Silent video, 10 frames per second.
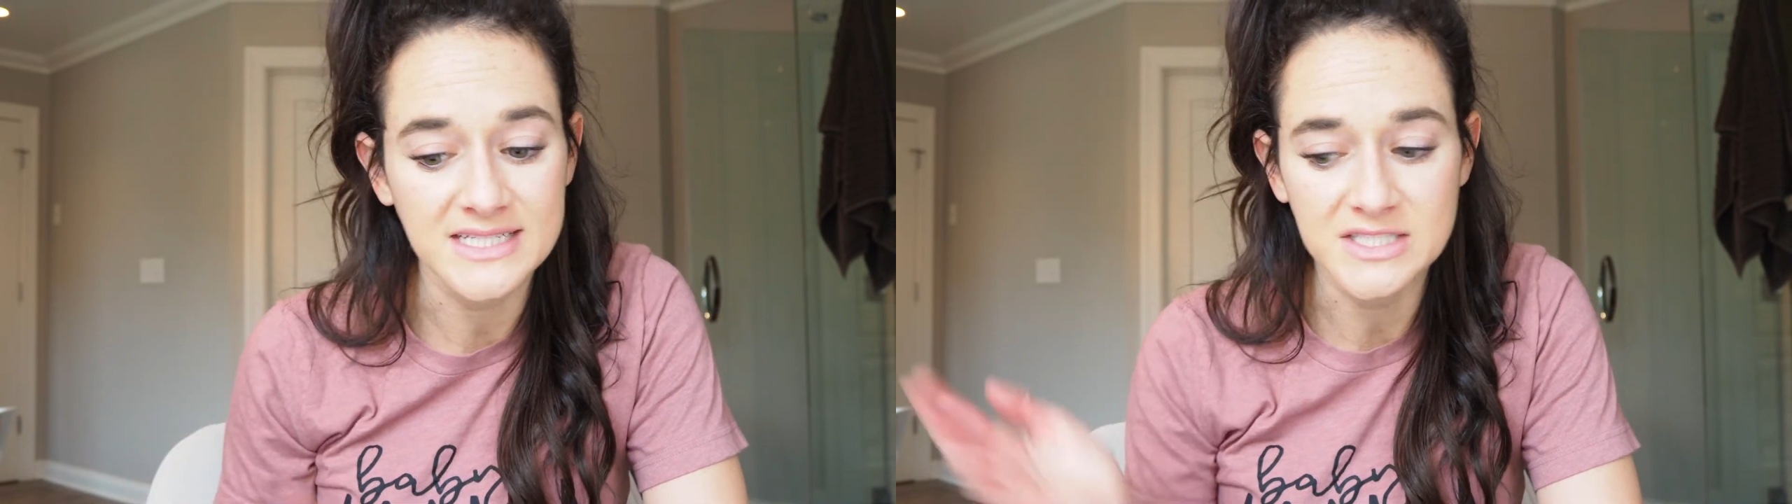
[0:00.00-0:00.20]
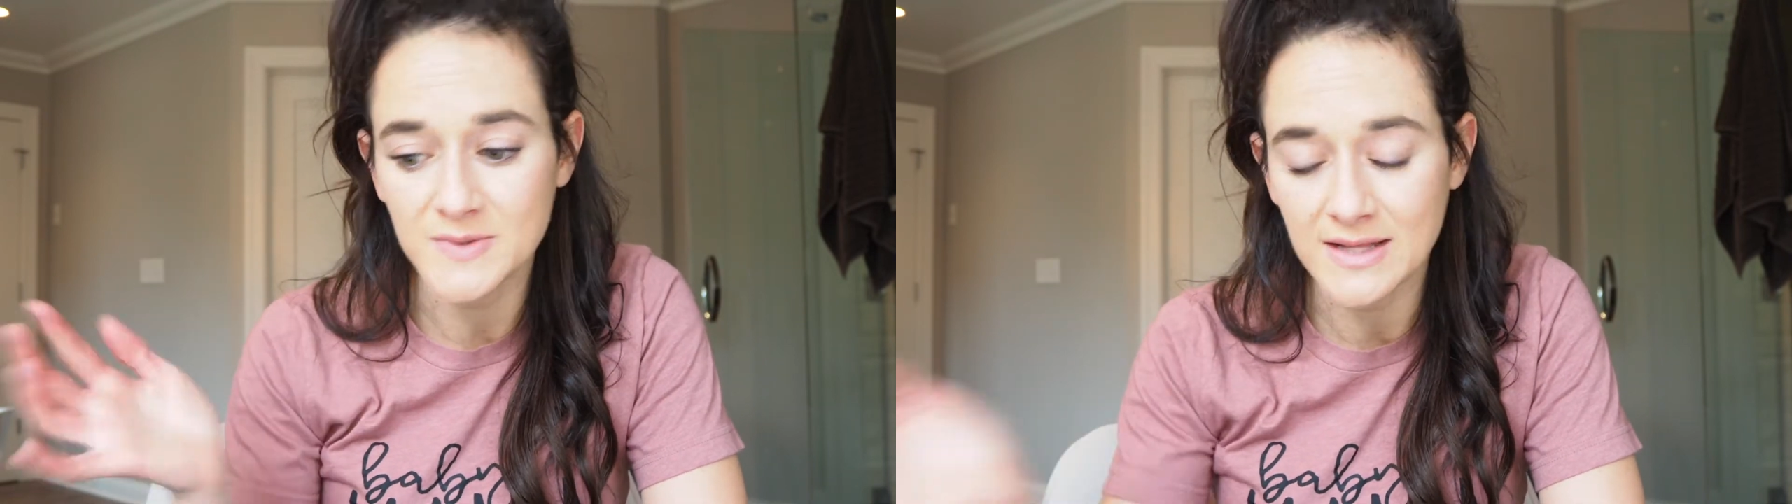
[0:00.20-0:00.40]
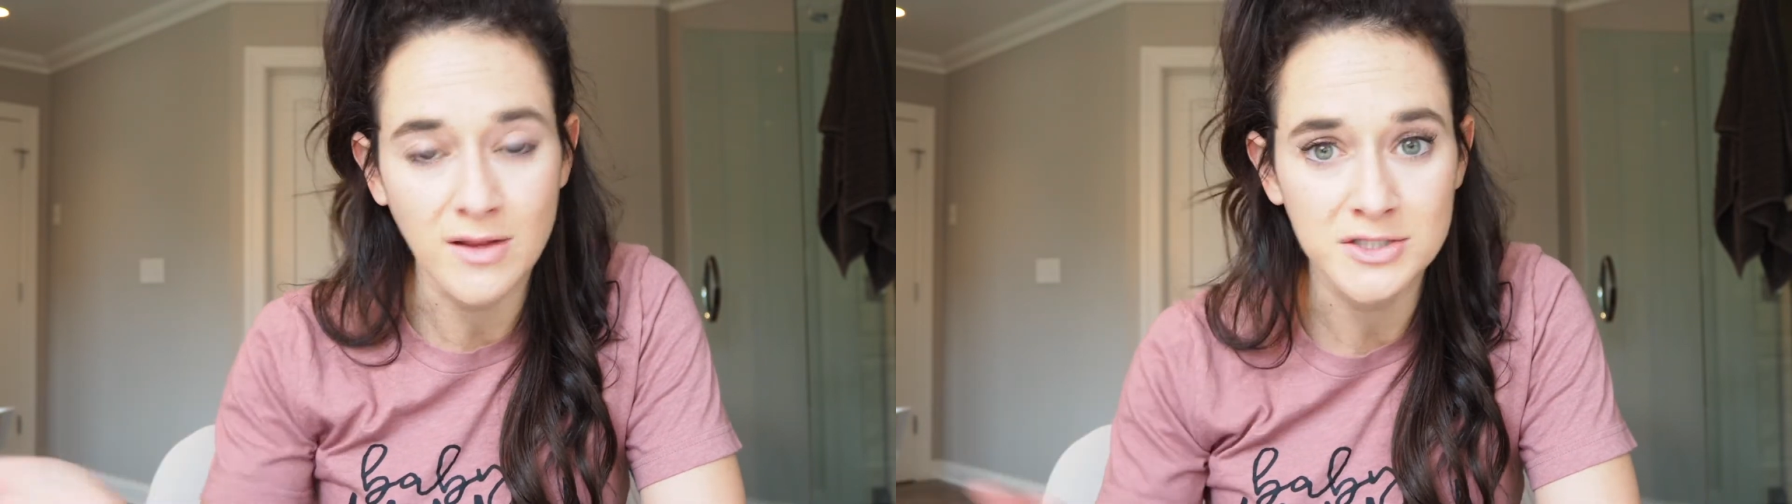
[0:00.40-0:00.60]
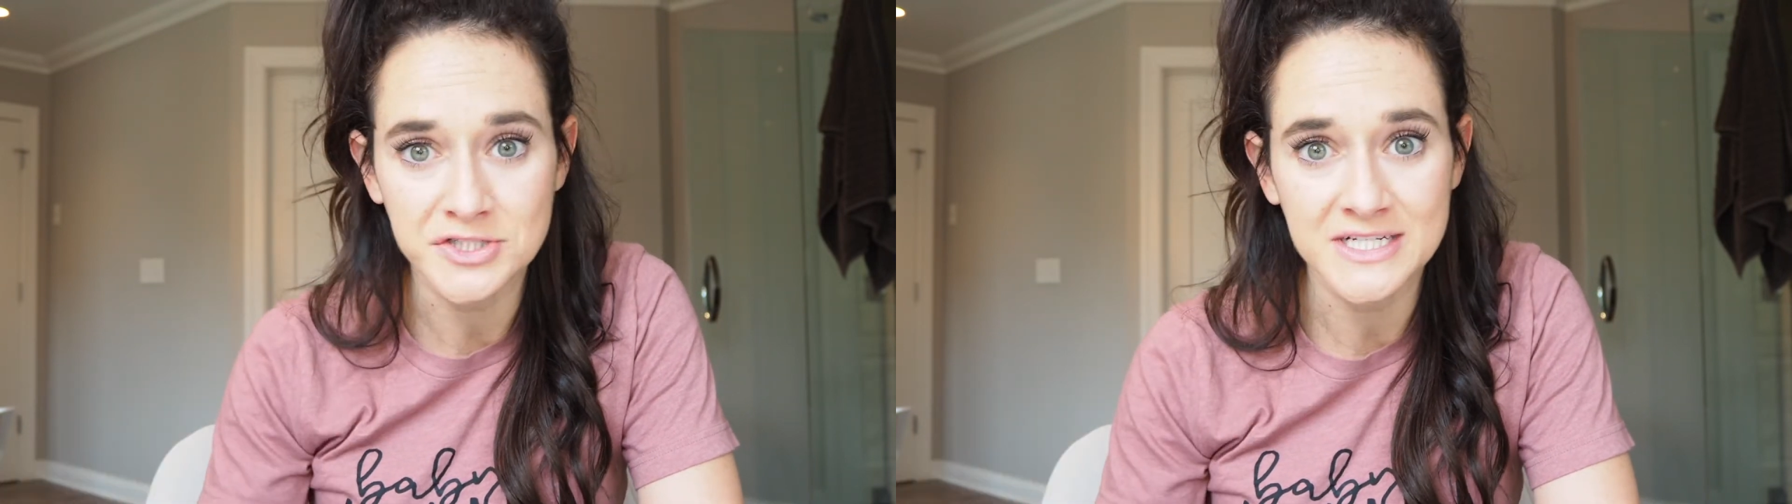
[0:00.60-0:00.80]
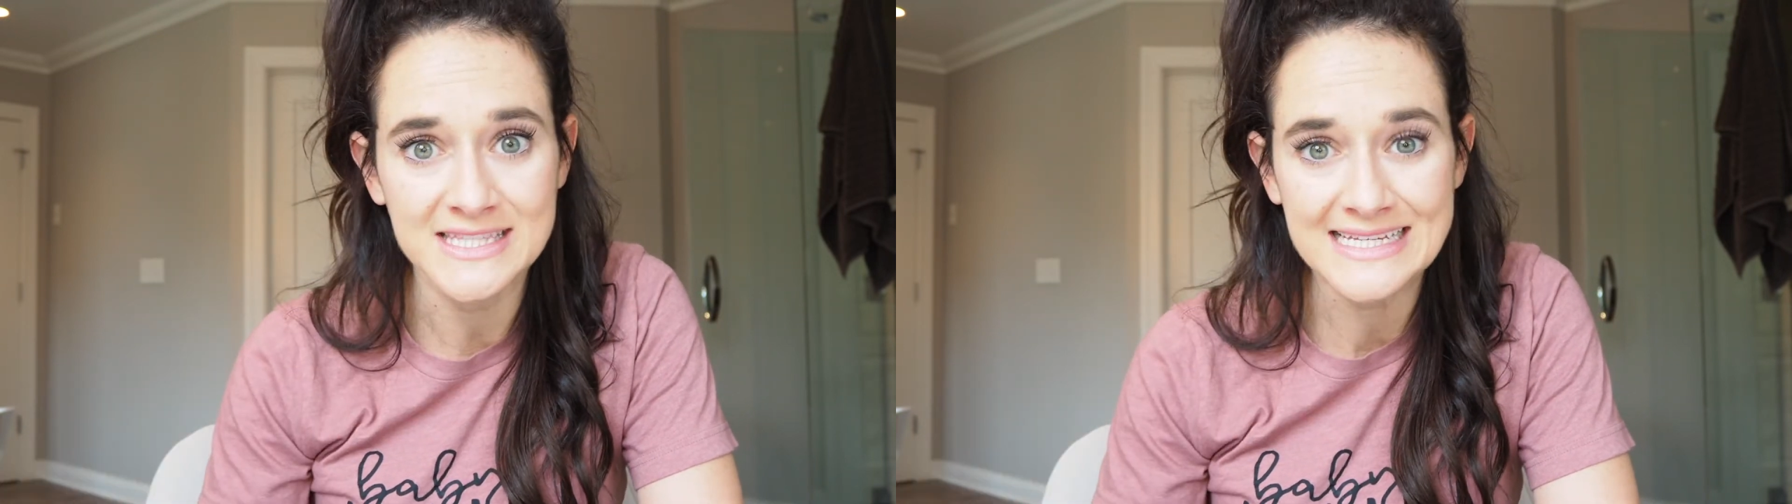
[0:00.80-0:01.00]
like doing
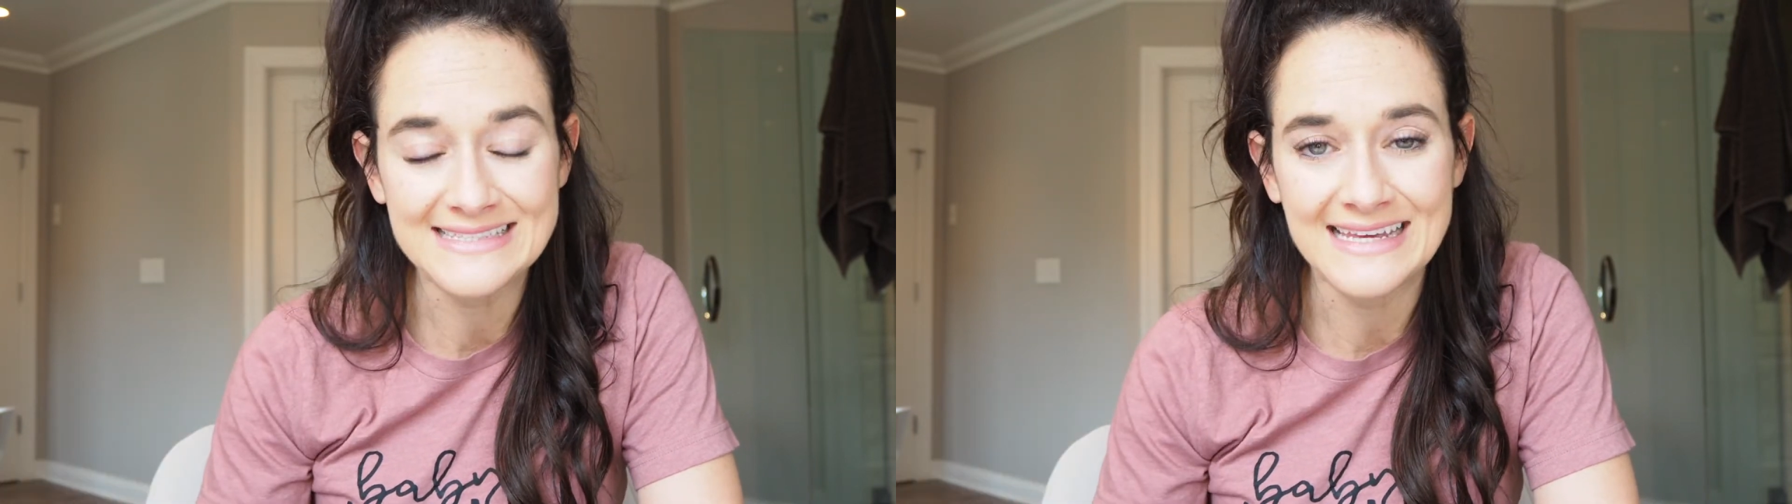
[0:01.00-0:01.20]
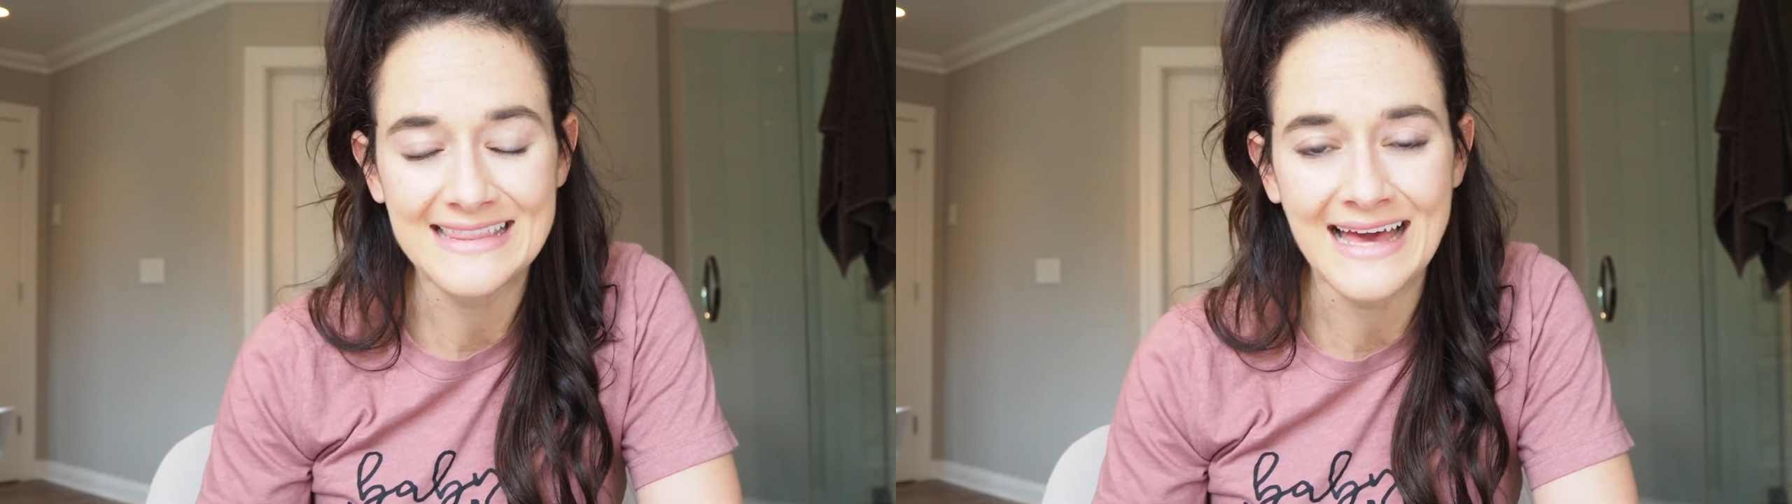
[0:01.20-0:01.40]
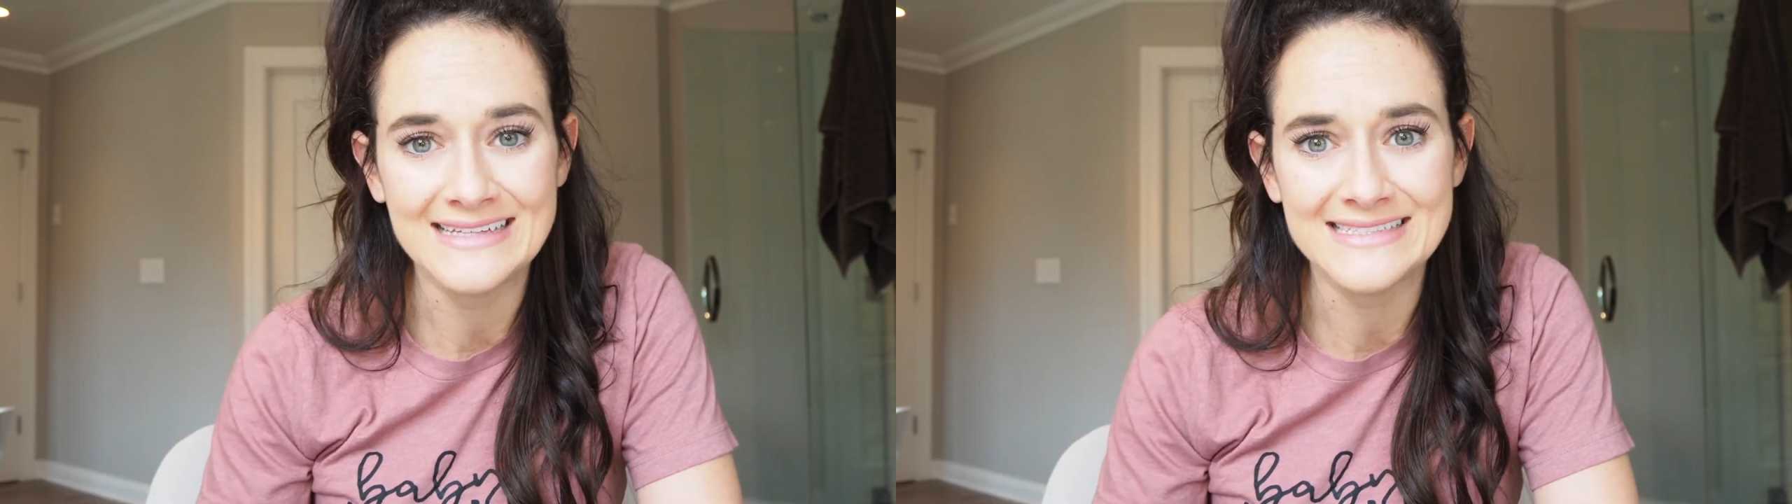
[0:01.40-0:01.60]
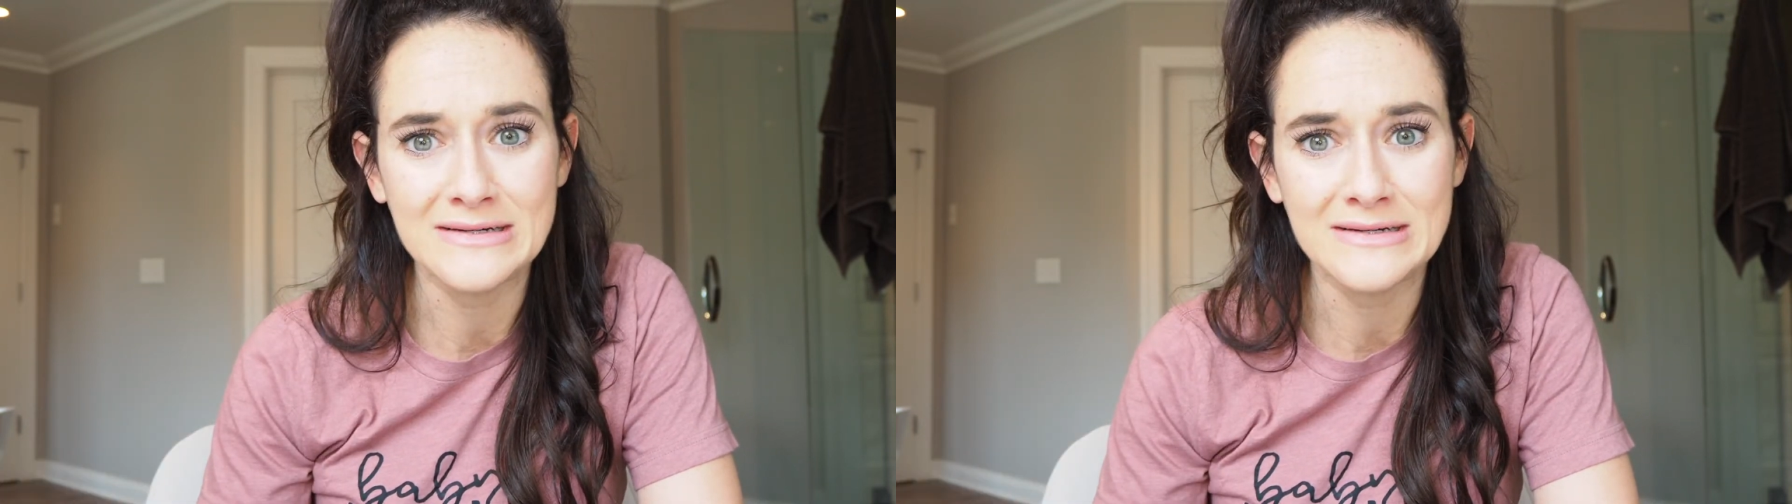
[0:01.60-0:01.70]
laundry and things like that.